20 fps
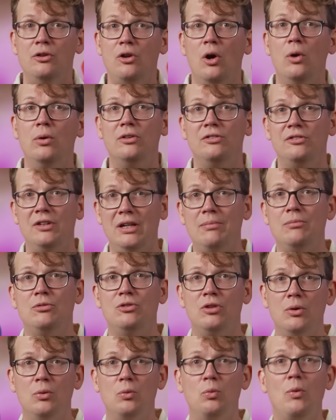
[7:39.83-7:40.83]
don't seem
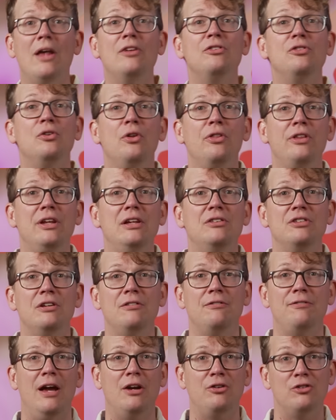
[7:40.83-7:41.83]
to wrestle these
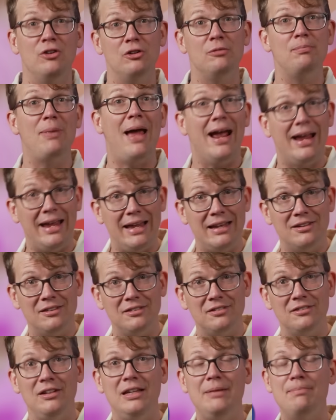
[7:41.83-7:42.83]
infections back into
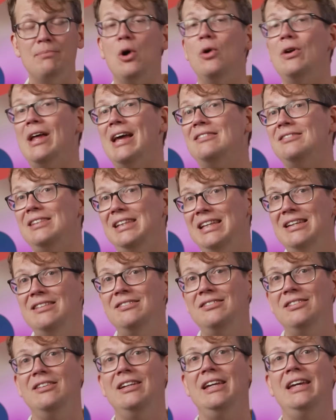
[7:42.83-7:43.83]
sleep mode as
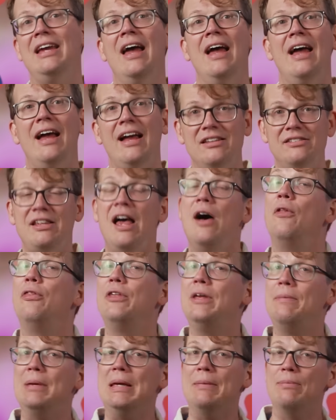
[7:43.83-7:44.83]
easily as
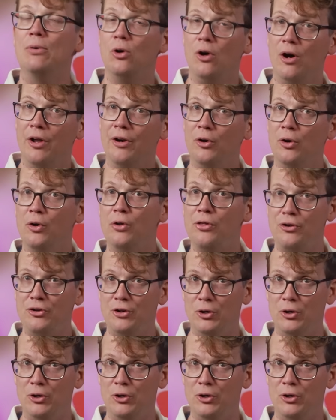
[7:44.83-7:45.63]
healthy people on Earth